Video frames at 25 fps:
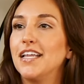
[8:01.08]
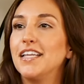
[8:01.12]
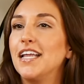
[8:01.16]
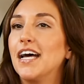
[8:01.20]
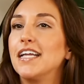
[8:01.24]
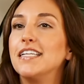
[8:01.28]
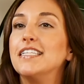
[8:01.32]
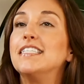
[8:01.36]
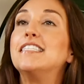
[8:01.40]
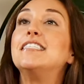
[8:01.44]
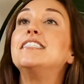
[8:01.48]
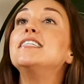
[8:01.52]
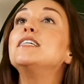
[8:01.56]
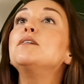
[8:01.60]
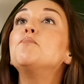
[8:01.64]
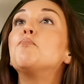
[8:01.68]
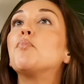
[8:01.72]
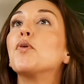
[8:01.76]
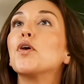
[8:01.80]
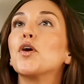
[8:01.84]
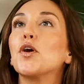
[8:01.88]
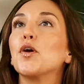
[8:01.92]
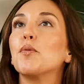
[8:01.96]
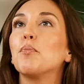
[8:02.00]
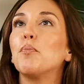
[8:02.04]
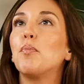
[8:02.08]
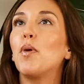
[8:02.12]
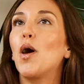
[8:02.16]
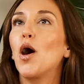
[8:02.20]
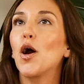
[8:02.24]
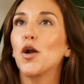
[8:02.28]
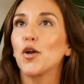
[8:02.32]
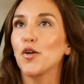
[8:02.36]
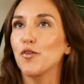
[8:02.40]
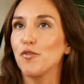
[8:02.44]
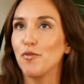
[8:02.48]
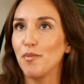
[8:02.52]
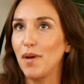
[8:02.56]
a deeper
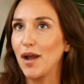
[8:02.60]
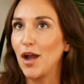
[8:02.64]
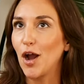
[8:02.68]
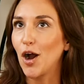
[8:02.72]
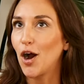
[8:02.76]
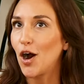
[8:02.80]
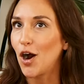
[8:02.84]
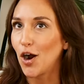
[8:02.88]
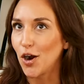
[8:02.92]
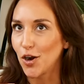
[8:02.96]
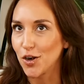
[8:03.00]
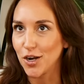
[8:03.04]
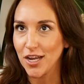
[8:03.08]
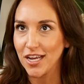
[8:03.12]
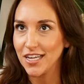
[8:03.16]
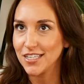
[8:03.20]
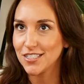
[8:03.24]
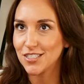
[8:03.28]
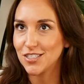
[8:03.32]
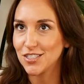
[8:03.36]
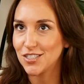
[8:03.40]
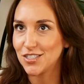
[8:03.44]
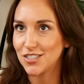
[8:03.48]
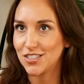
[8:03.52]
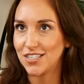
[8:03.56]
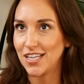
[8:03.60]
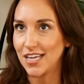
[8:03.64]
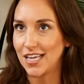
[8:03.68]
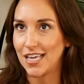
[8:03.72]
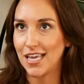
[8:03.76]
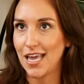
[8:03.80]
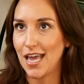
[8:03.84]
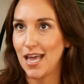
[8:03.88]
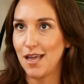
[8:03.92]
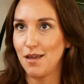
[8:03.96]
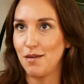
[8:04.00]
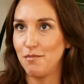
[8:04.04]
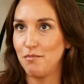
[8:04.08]
part of my artist that
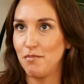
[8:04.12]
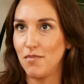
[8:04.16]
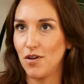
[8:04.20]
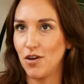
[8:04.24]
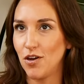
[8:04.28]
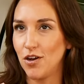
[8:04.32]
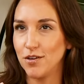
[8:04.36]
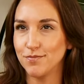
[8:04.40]
came,